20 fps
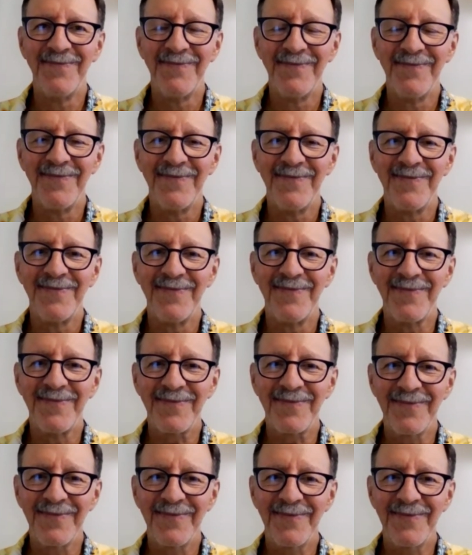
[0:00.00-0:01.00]

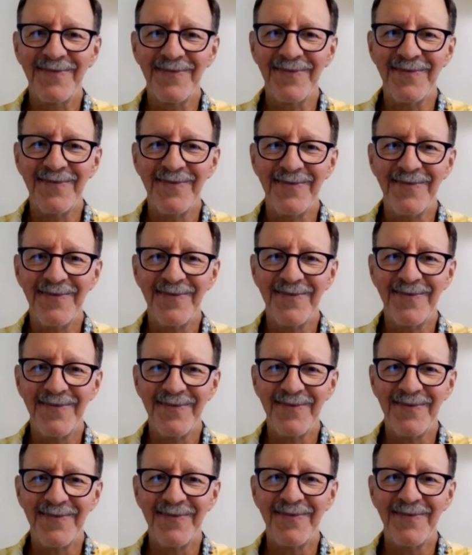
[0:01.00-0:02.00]

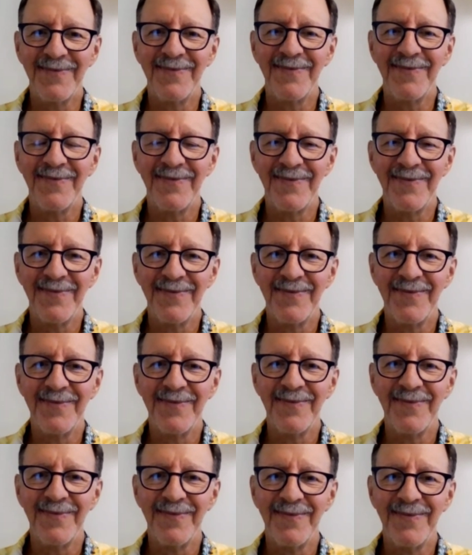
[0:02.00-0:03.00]

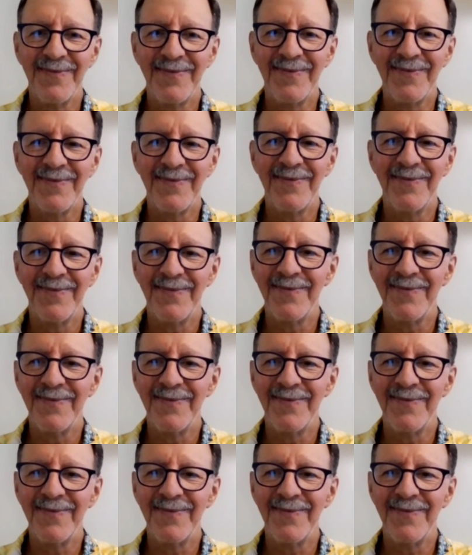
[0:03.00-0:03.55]
(silent)